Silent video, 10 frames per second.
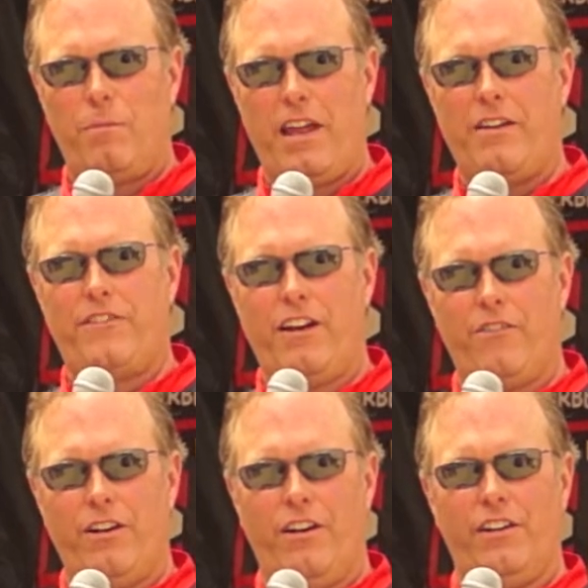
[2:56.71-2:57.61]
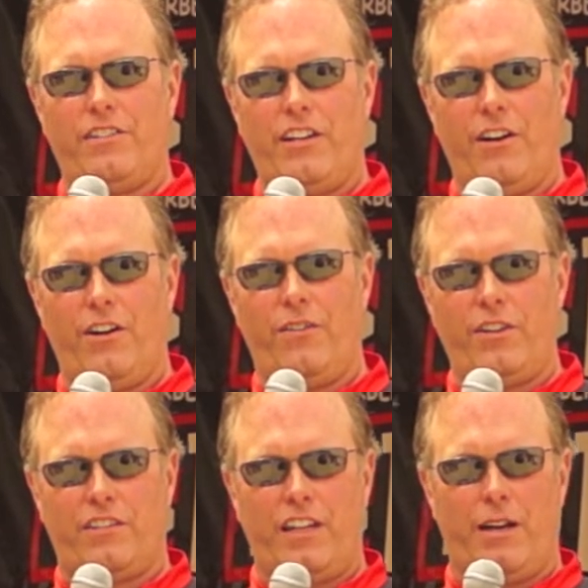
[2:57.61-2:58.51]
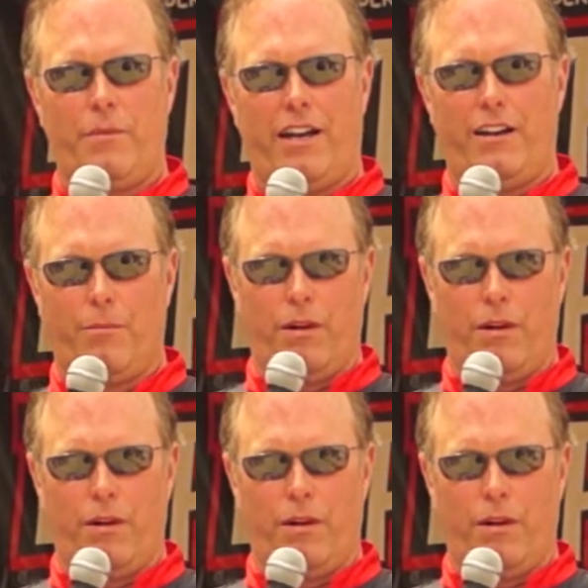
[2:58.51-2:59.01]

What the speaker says: And if you ever notice, you'll see in a minute here,